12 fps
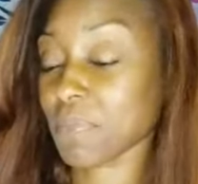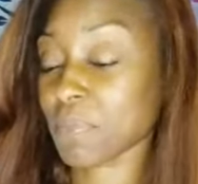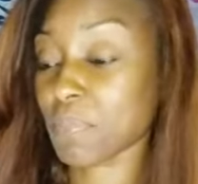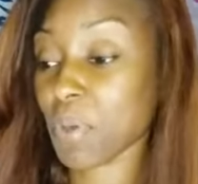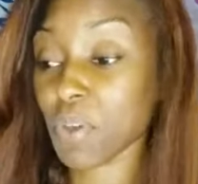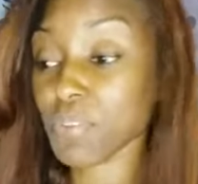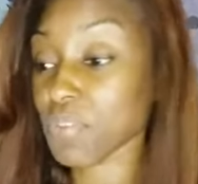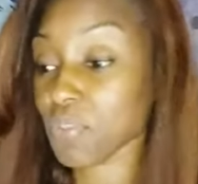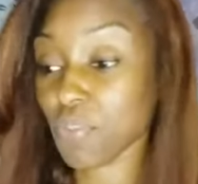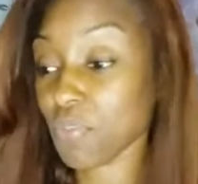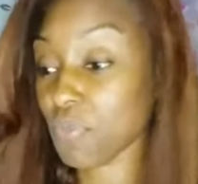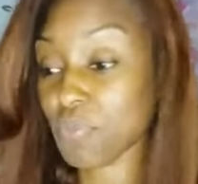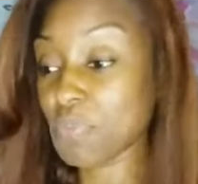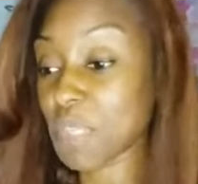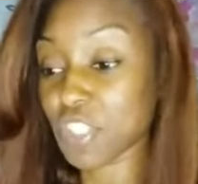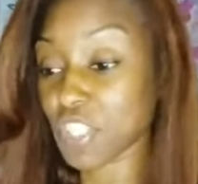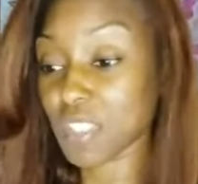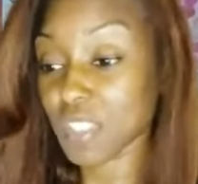personal
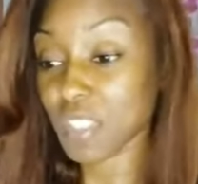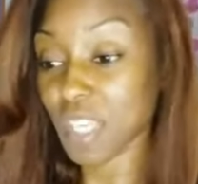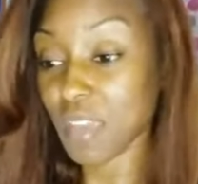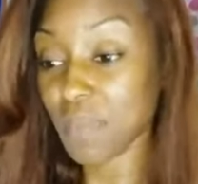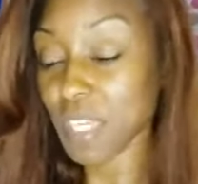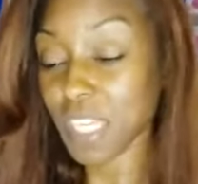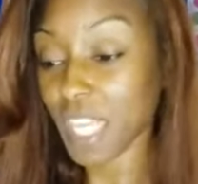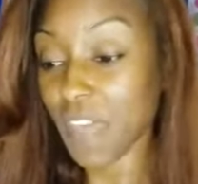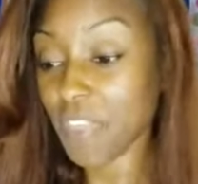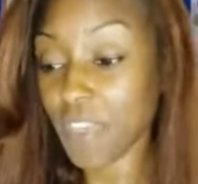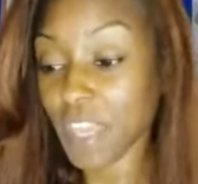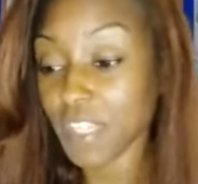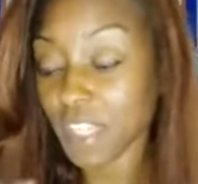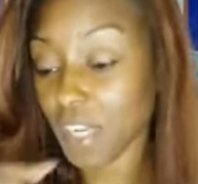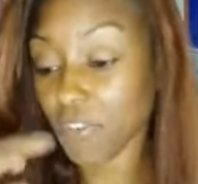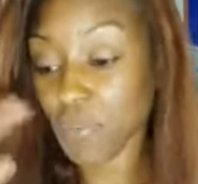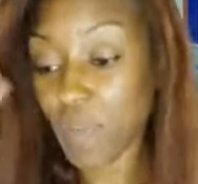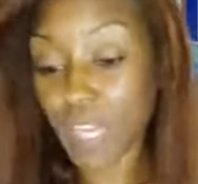mission statement. And I think that
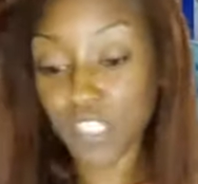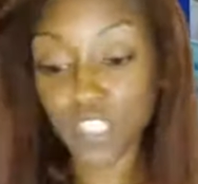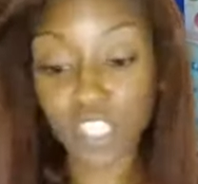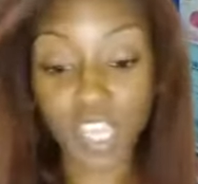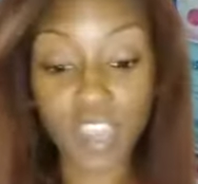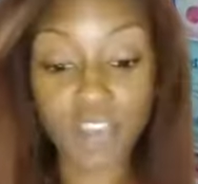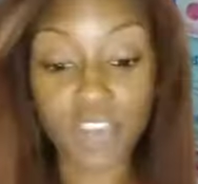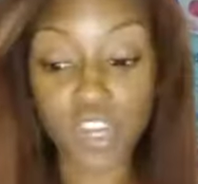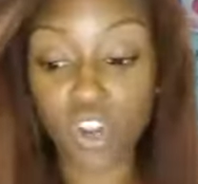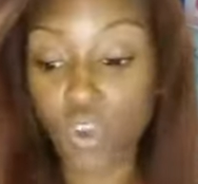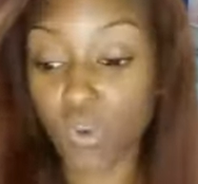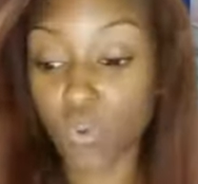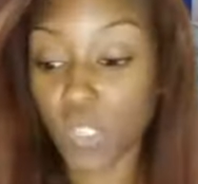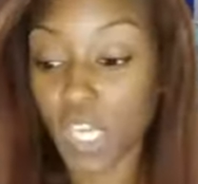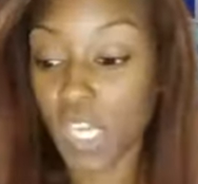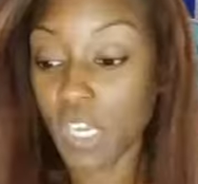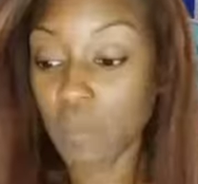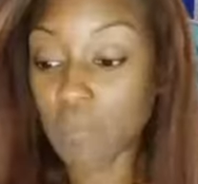everybody should have their own
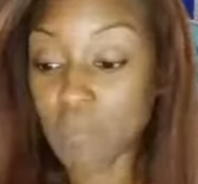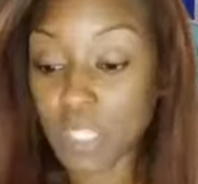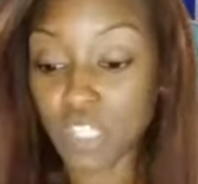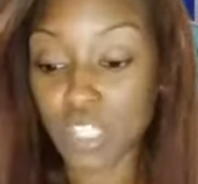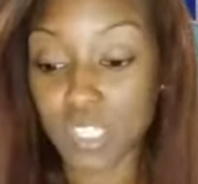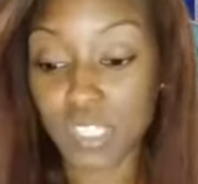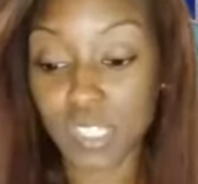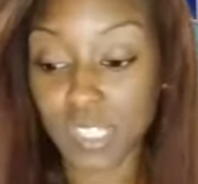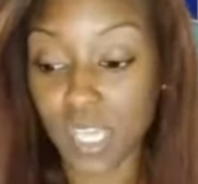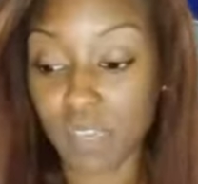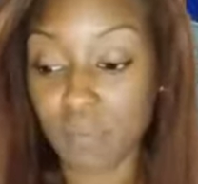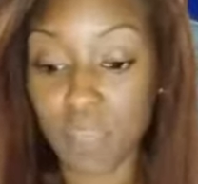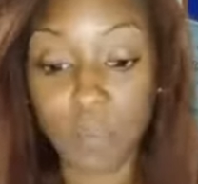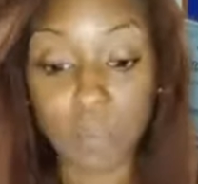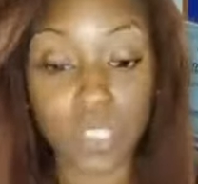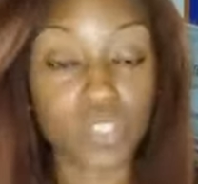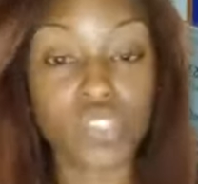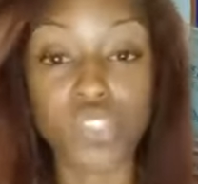mission statement
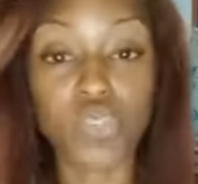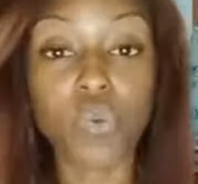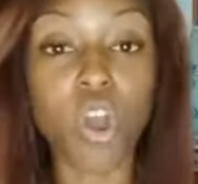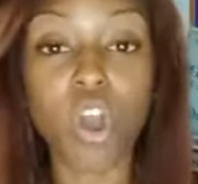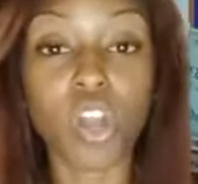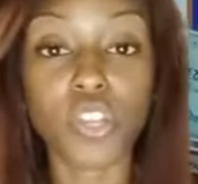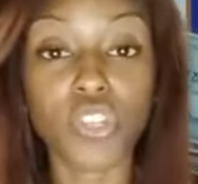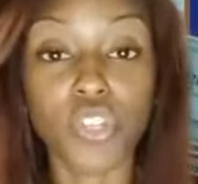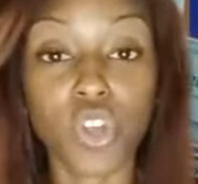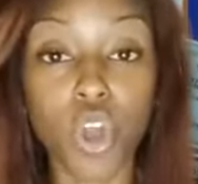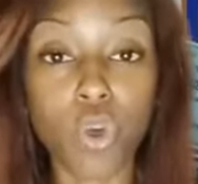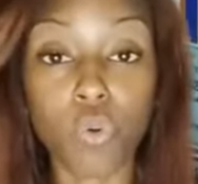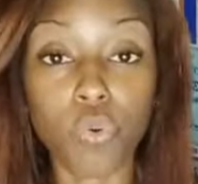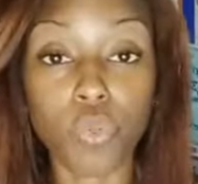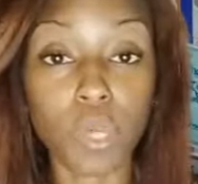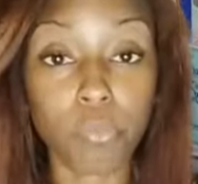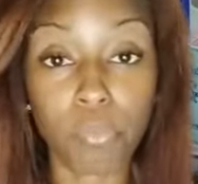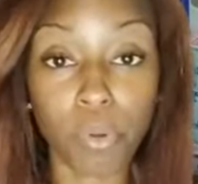because you are your own
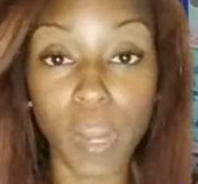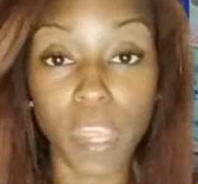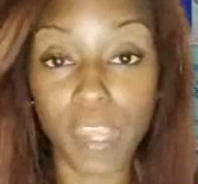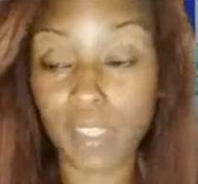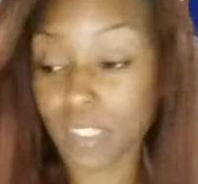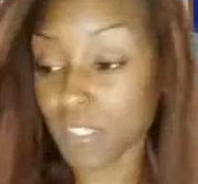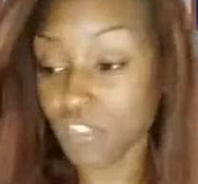brand.